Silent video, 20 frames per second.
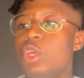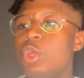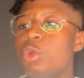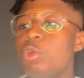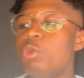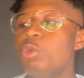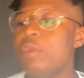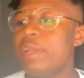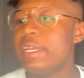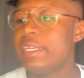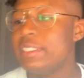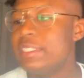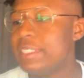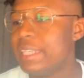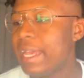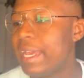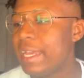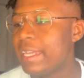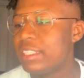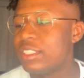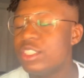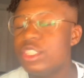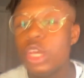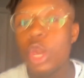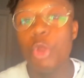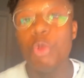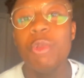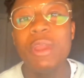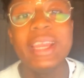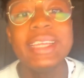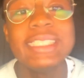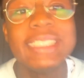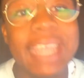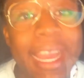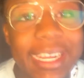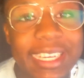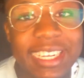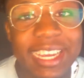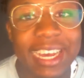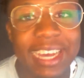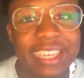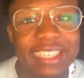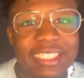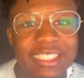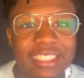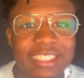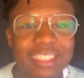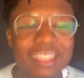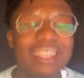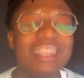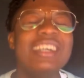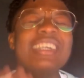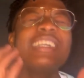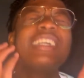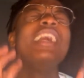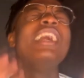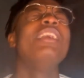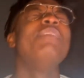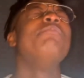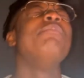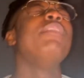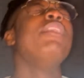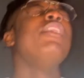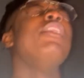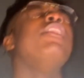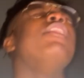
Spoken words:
2-10. 2-10, guys. Come